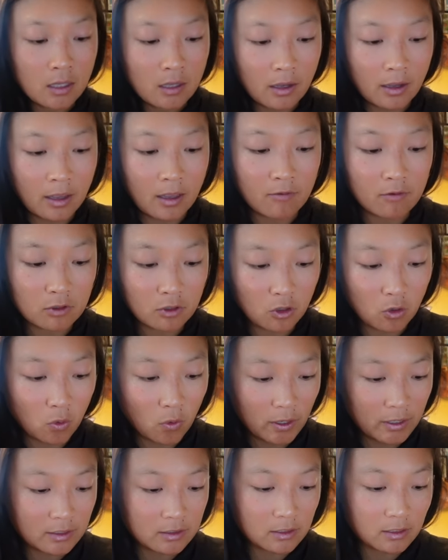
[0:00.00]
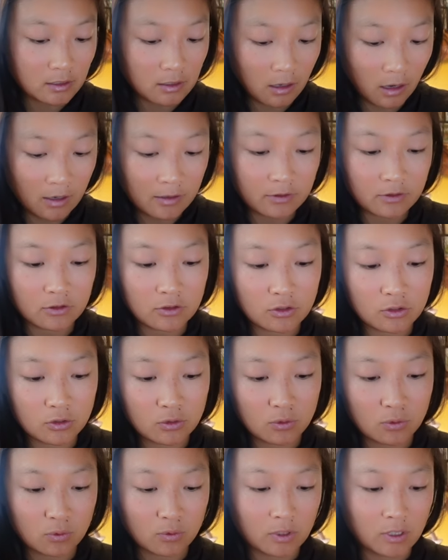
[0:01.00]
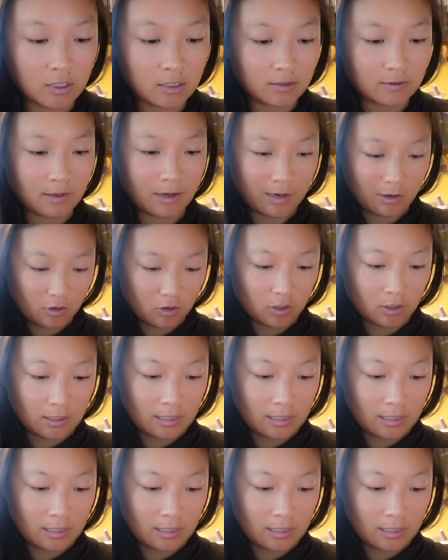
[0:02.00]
I haven't quite gotten to the desired